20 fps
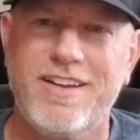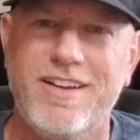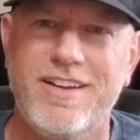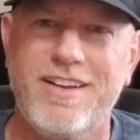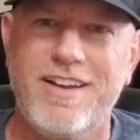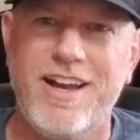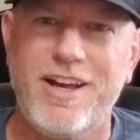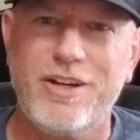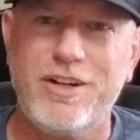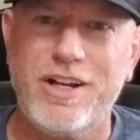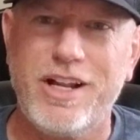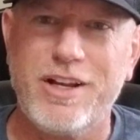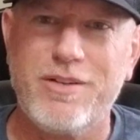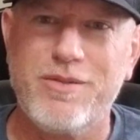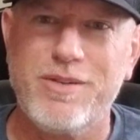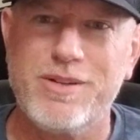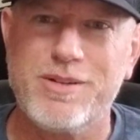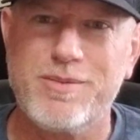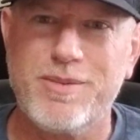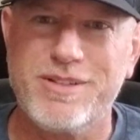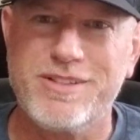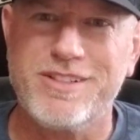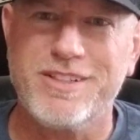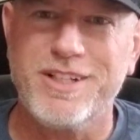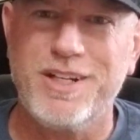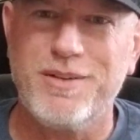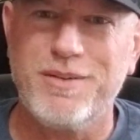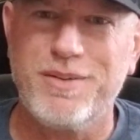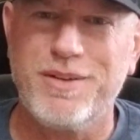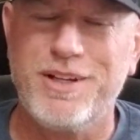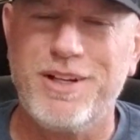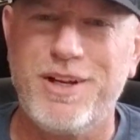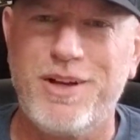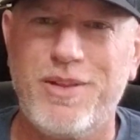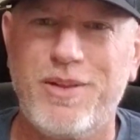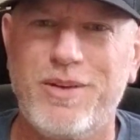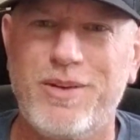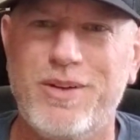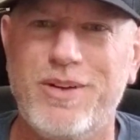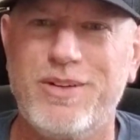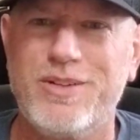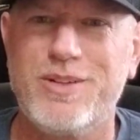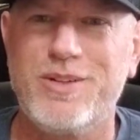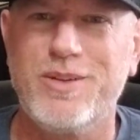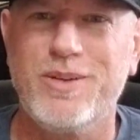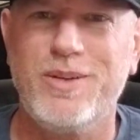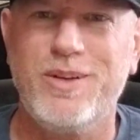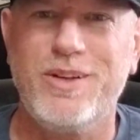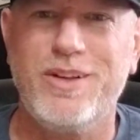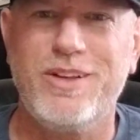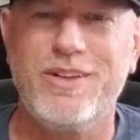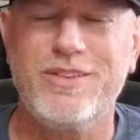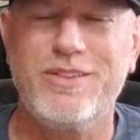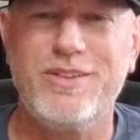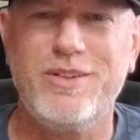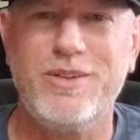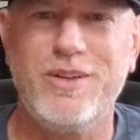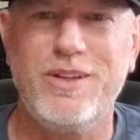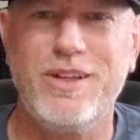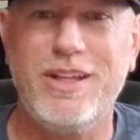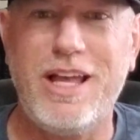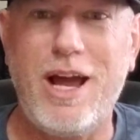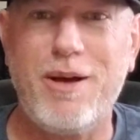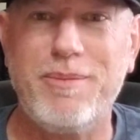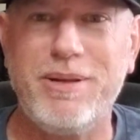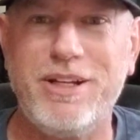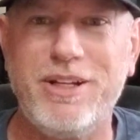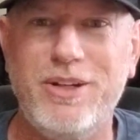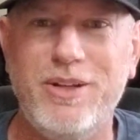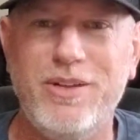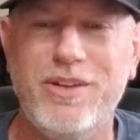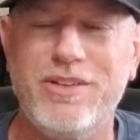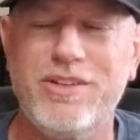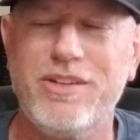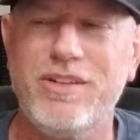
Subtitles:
how did I convince my significant other to allow me to do this?